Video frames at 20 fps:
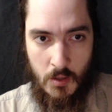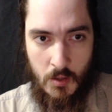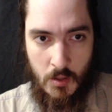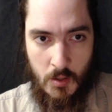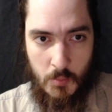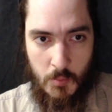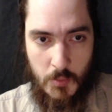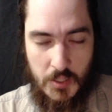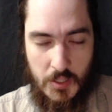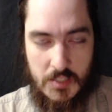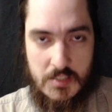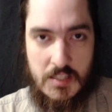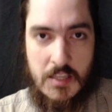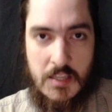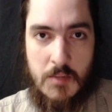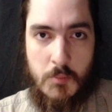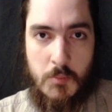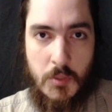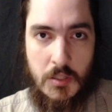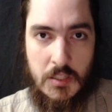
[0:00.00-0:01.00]
because
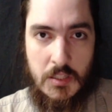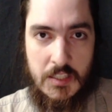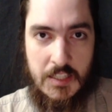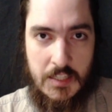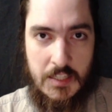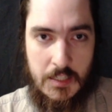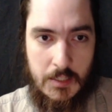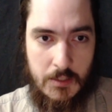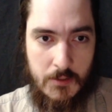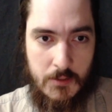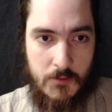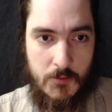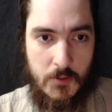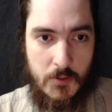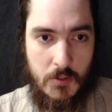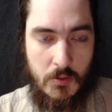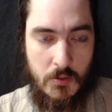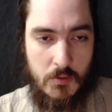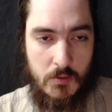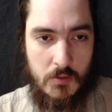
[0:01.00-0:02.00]
he
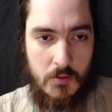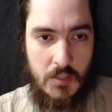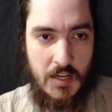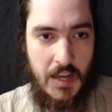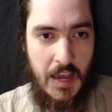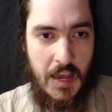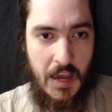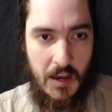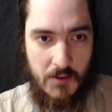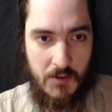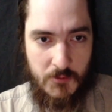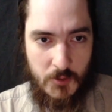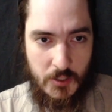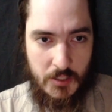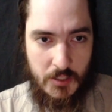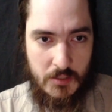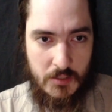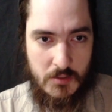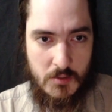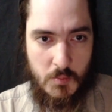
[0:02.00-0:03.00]
believed that
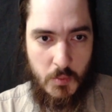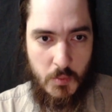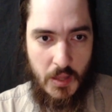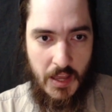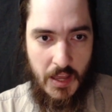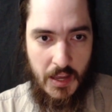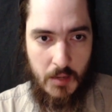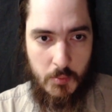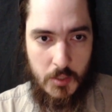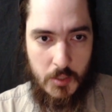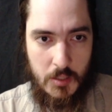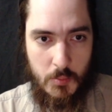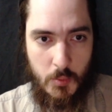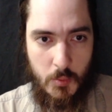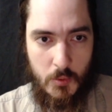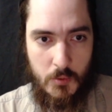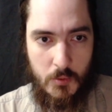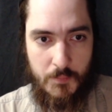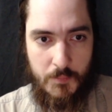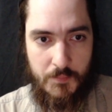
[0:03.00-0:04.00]
Africans, black
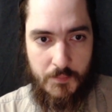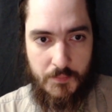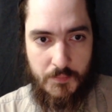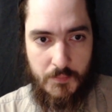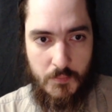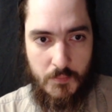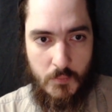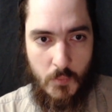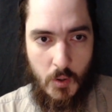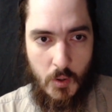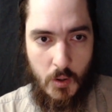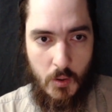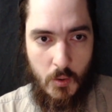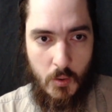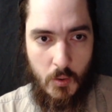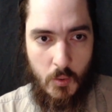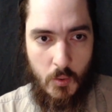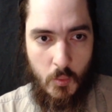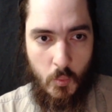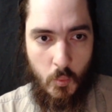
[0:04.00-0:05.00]
people,
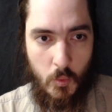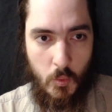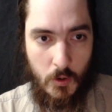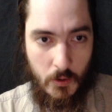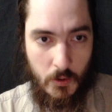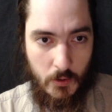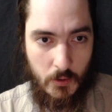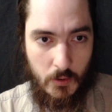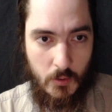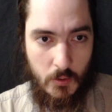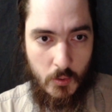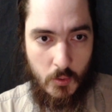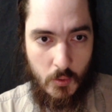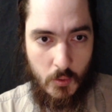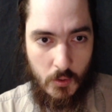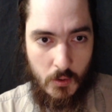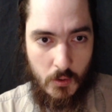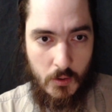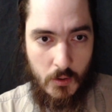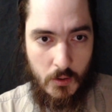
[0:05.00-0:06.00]
were
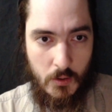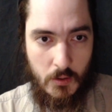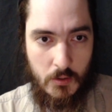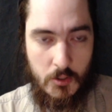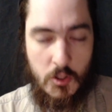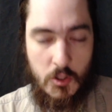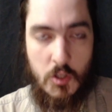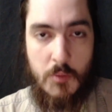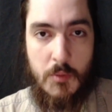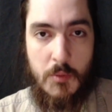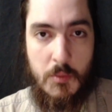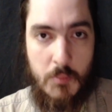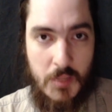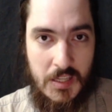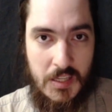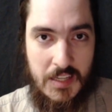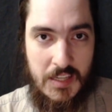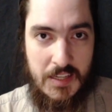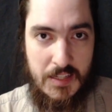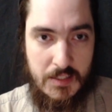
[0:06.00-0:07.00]
or are human
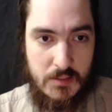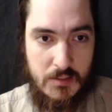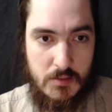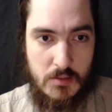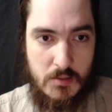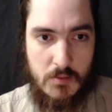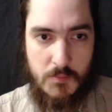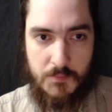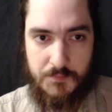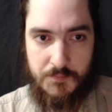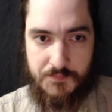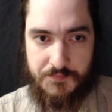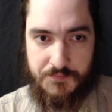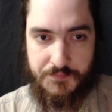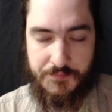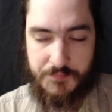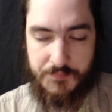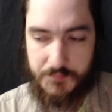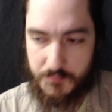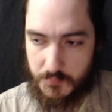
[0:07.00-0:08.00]
beings.
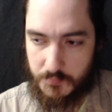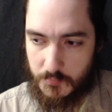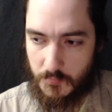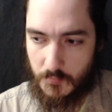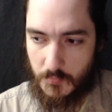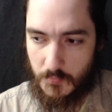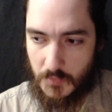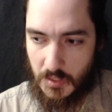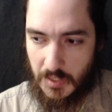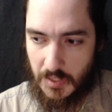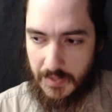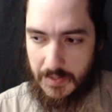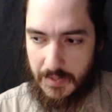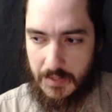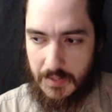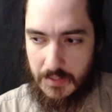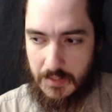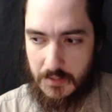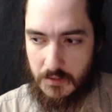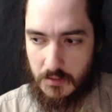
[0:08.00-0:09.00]

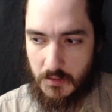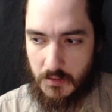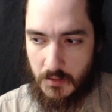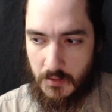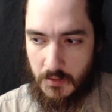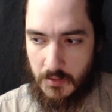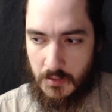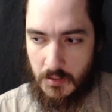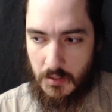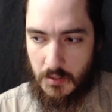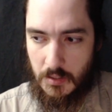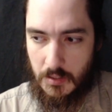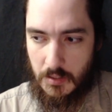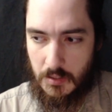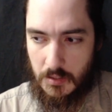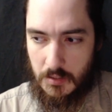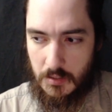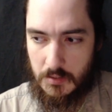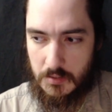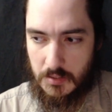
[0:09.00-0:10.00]
And the